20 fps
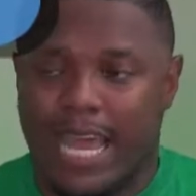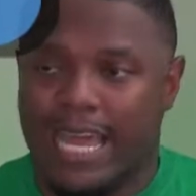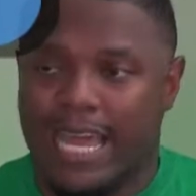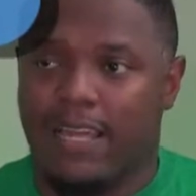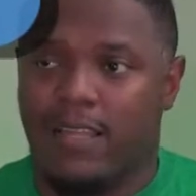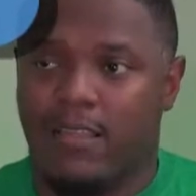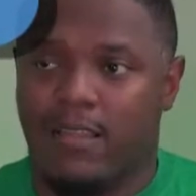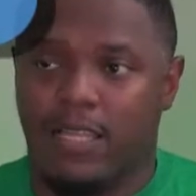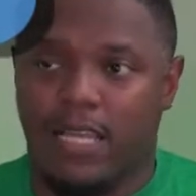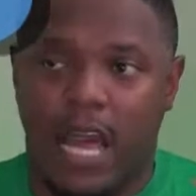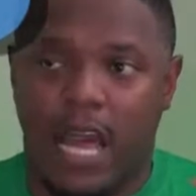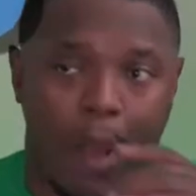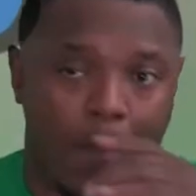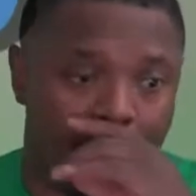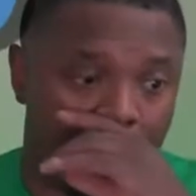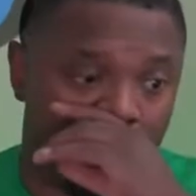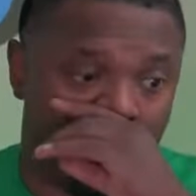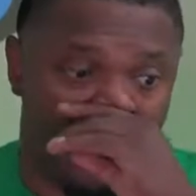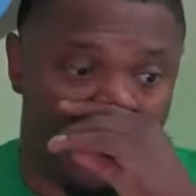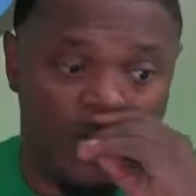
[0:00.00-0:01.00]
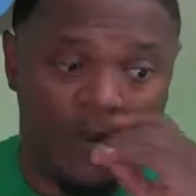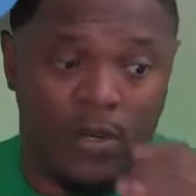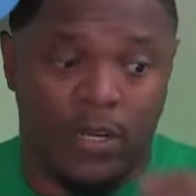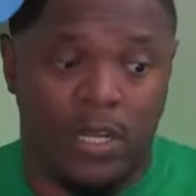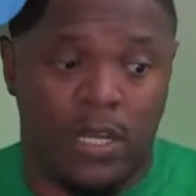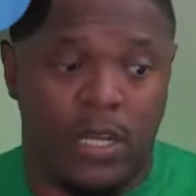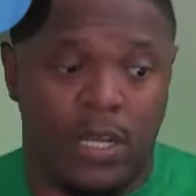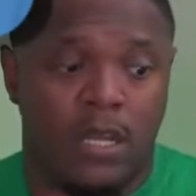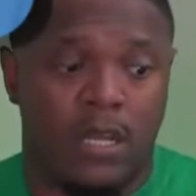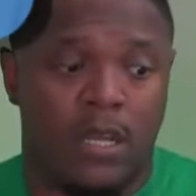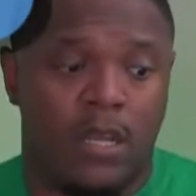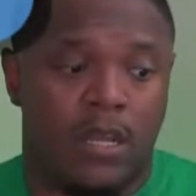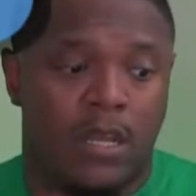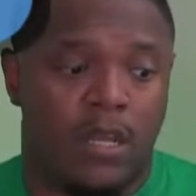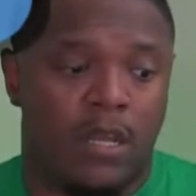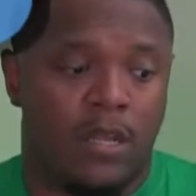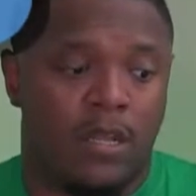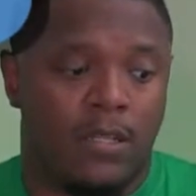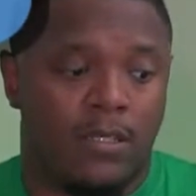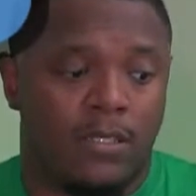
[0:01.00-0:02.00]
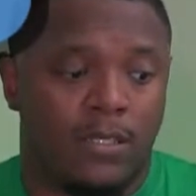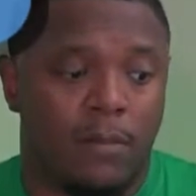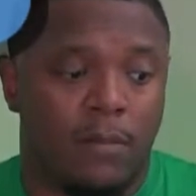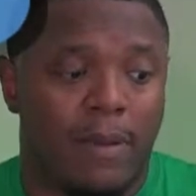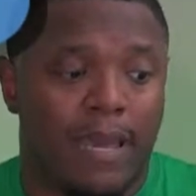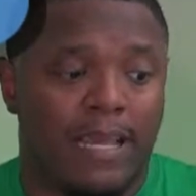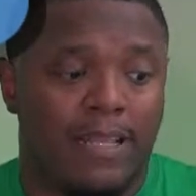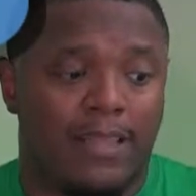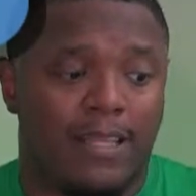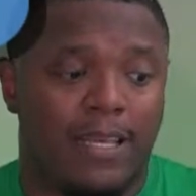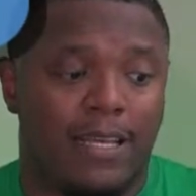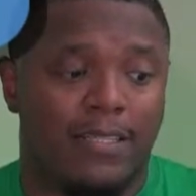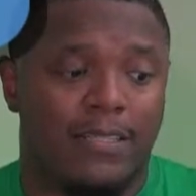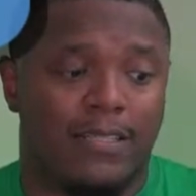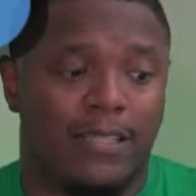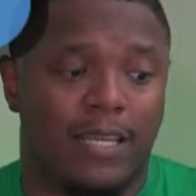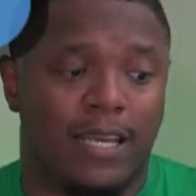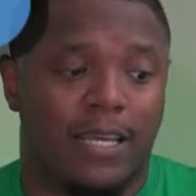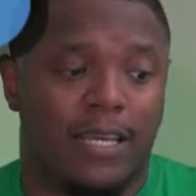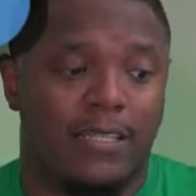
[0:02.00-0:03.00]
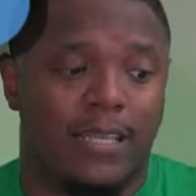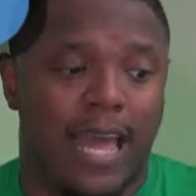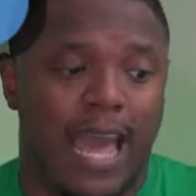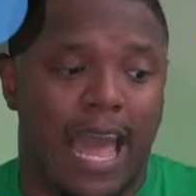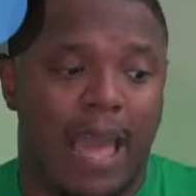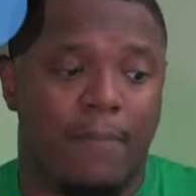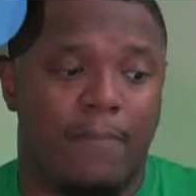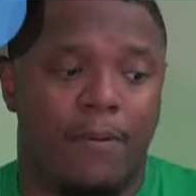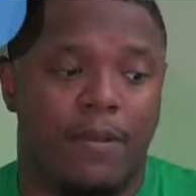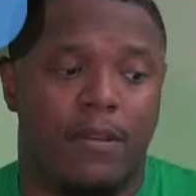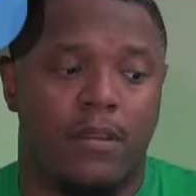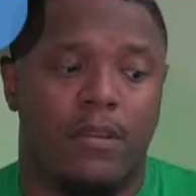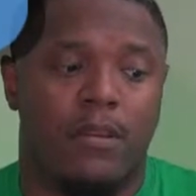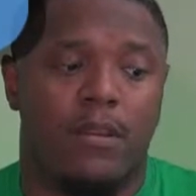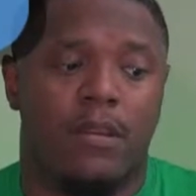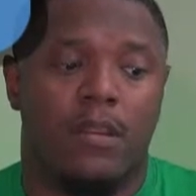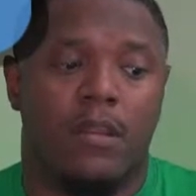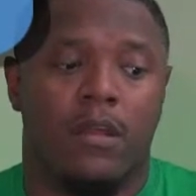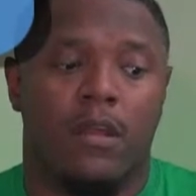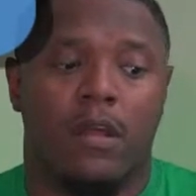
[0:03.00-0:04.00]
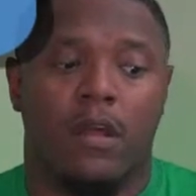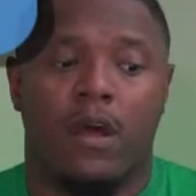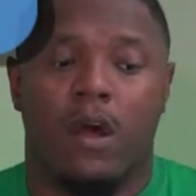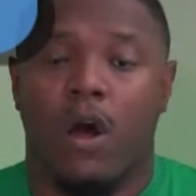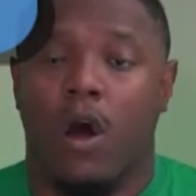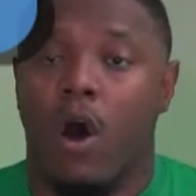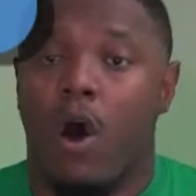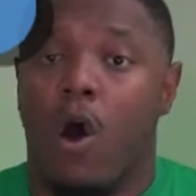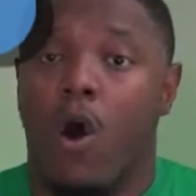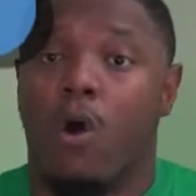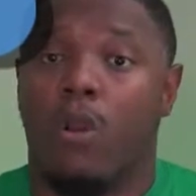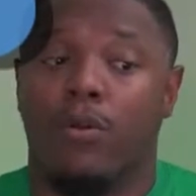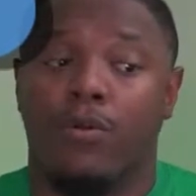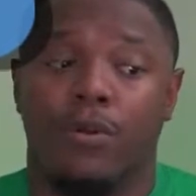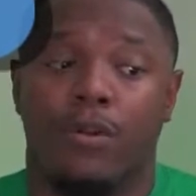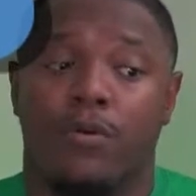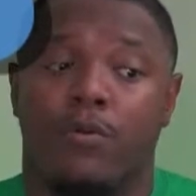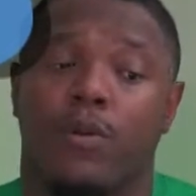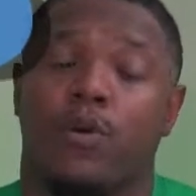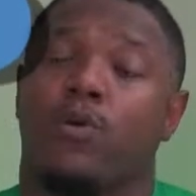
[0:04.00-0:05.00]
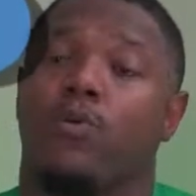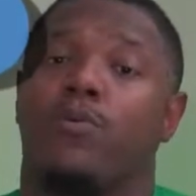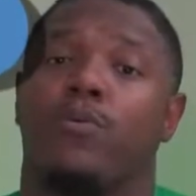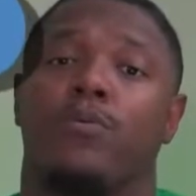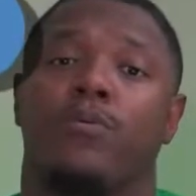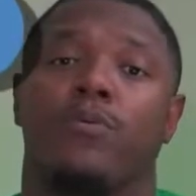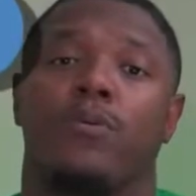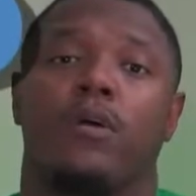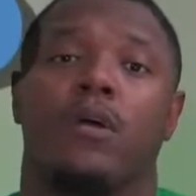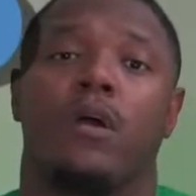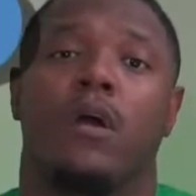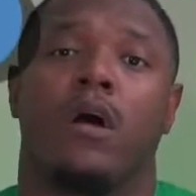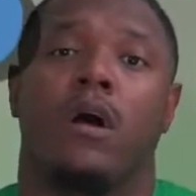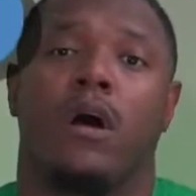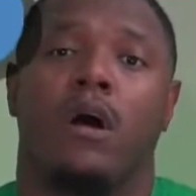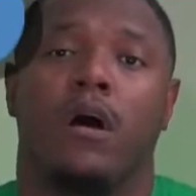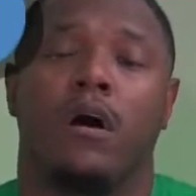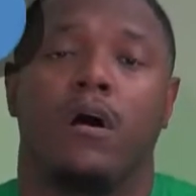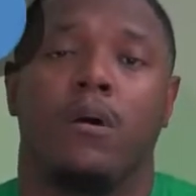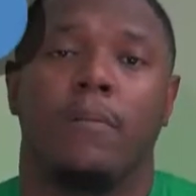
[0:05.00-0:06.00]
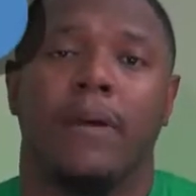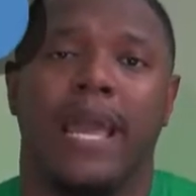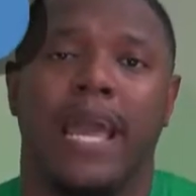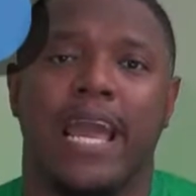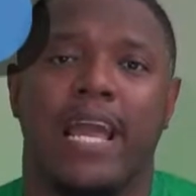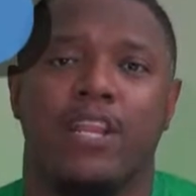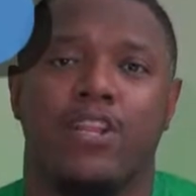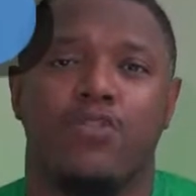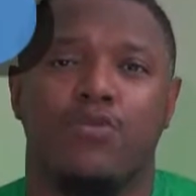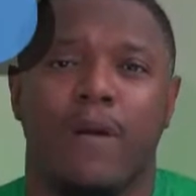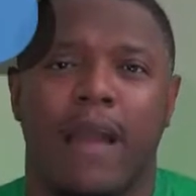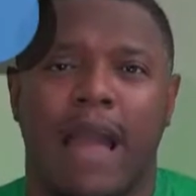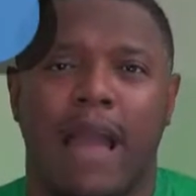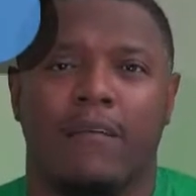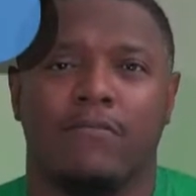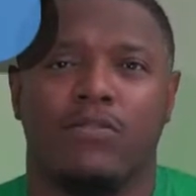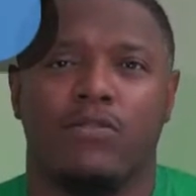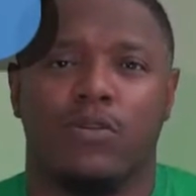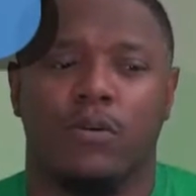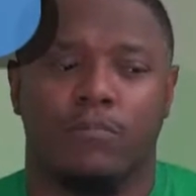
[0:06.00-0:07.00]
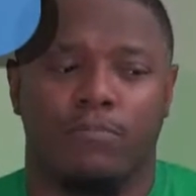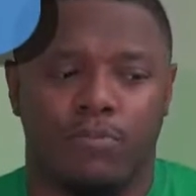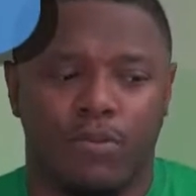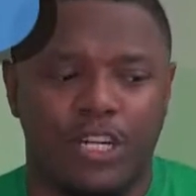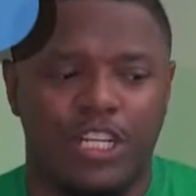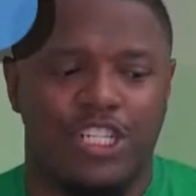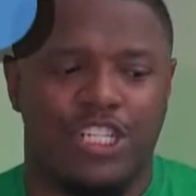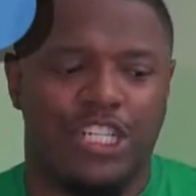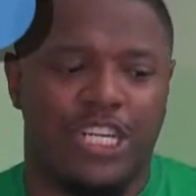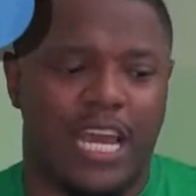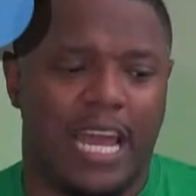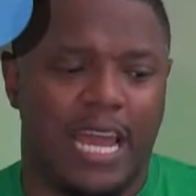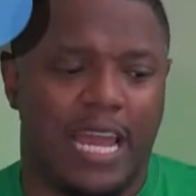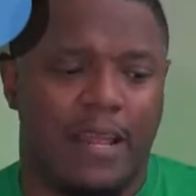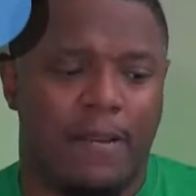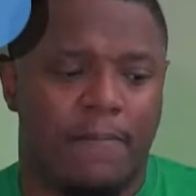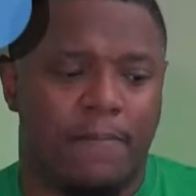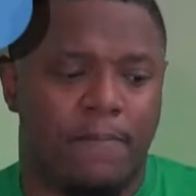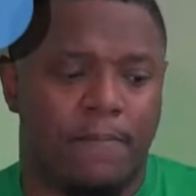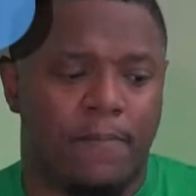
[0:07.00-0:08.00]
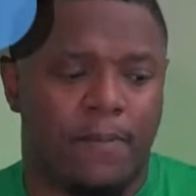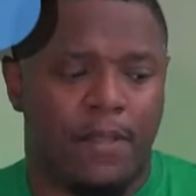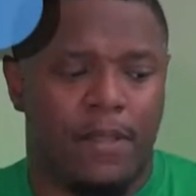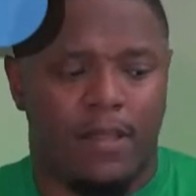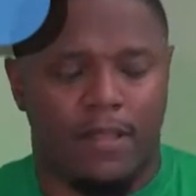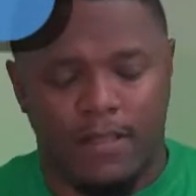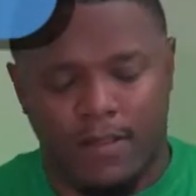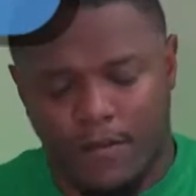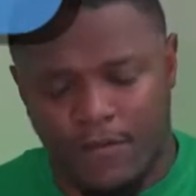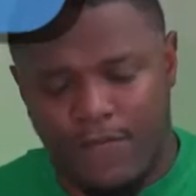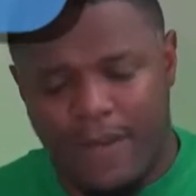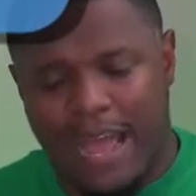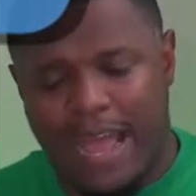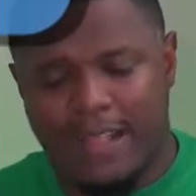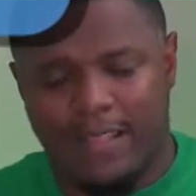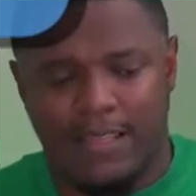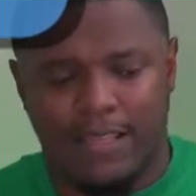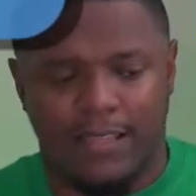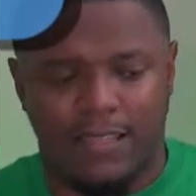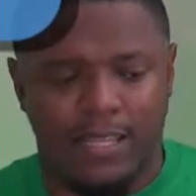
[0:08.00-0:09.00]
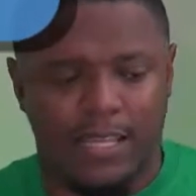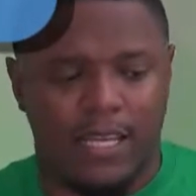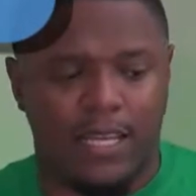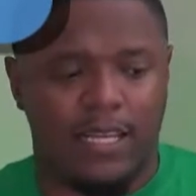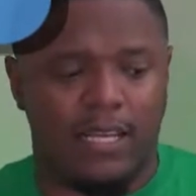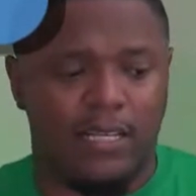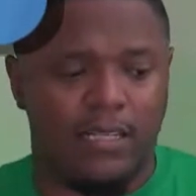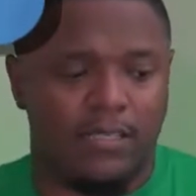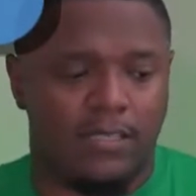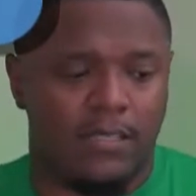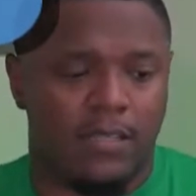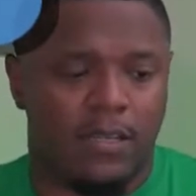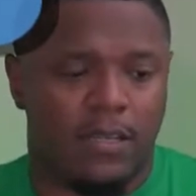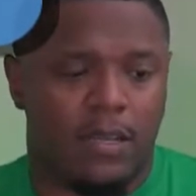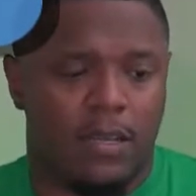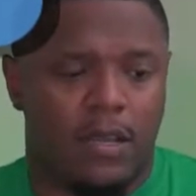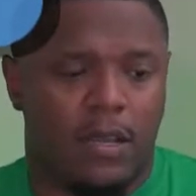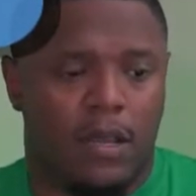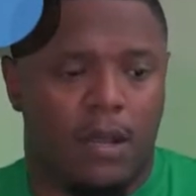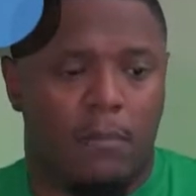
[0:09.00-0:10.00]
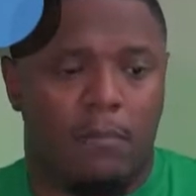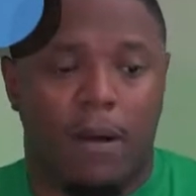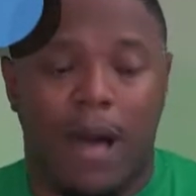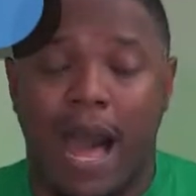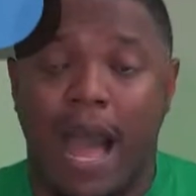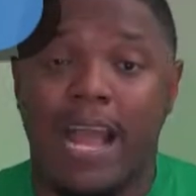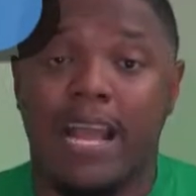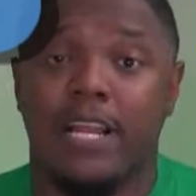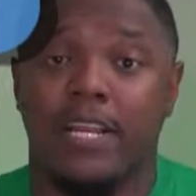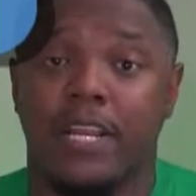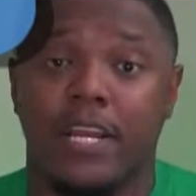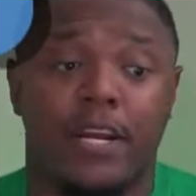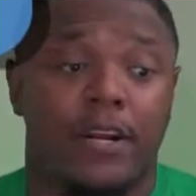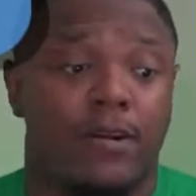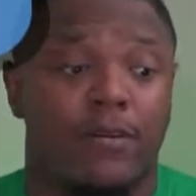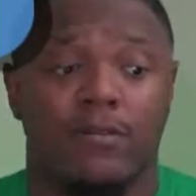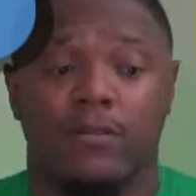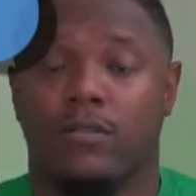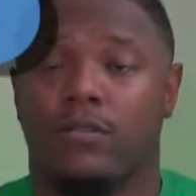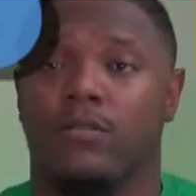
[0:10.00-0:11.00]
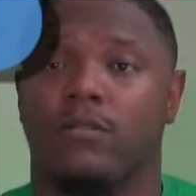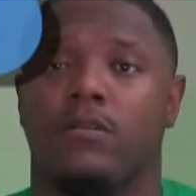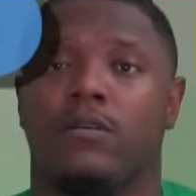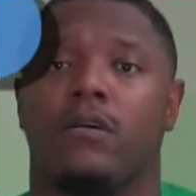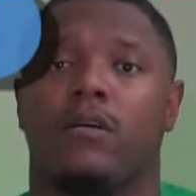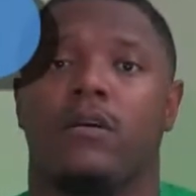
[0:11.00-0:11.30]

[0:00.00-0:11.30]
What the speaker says: taken the opportunity to make these things happen all on their own. And you have to appreciate the fact that these pioneers